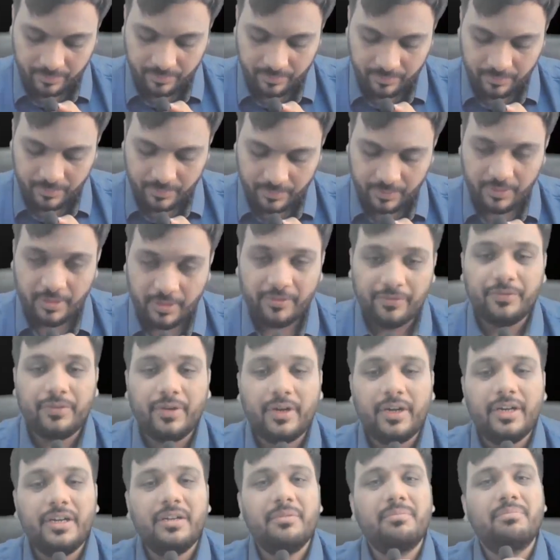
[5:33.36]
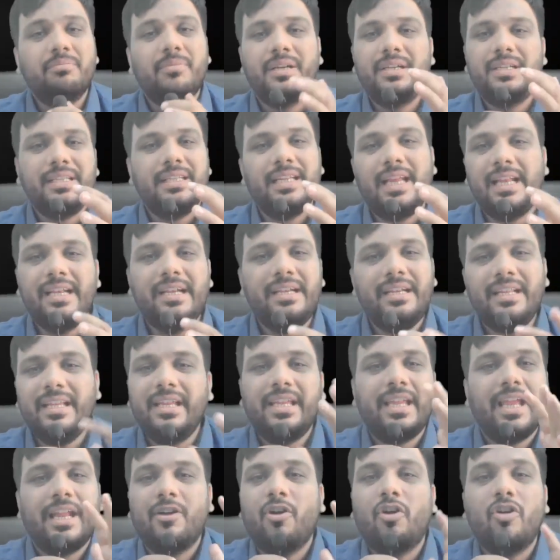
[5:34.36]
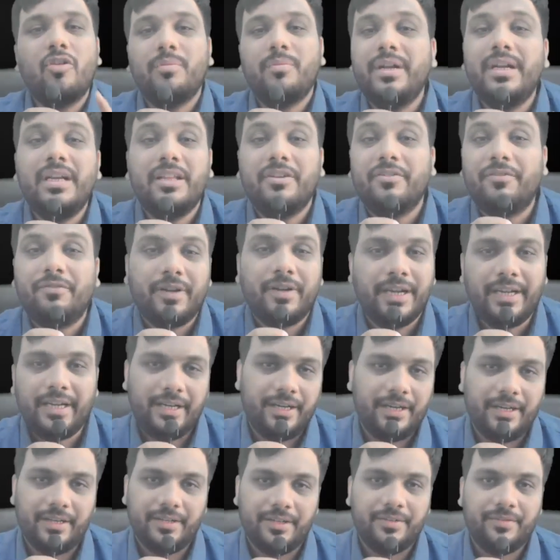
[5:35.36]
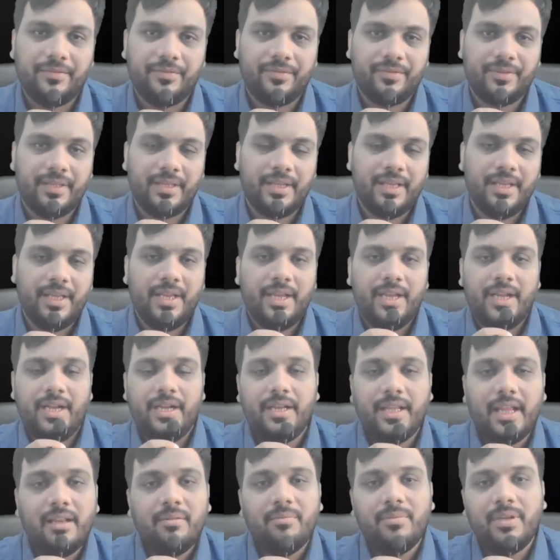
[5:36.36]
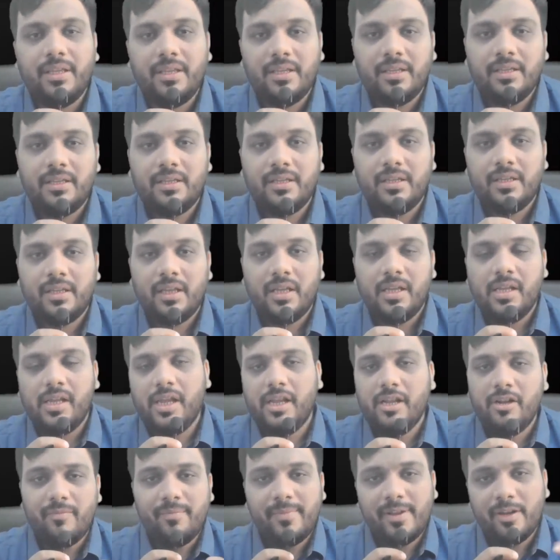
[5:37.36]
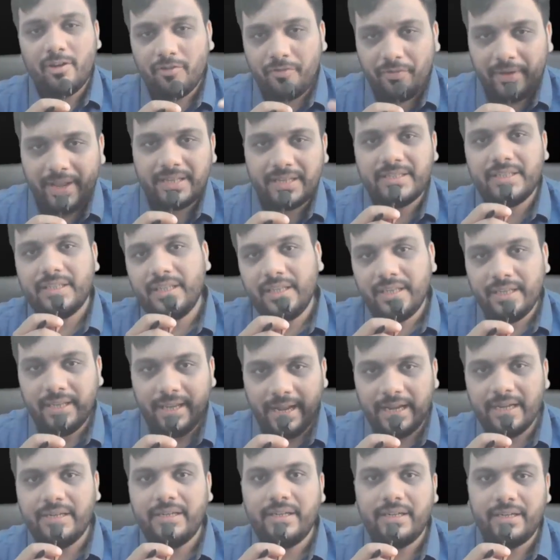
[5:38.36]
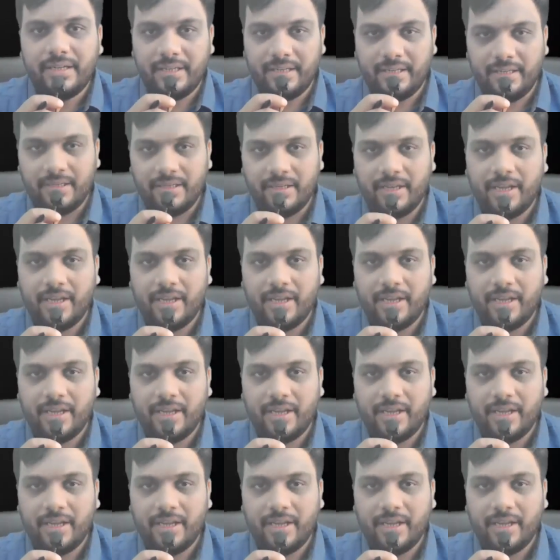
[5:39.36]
the word materiality cannot be defined. Tell me, in a manufacturing entity,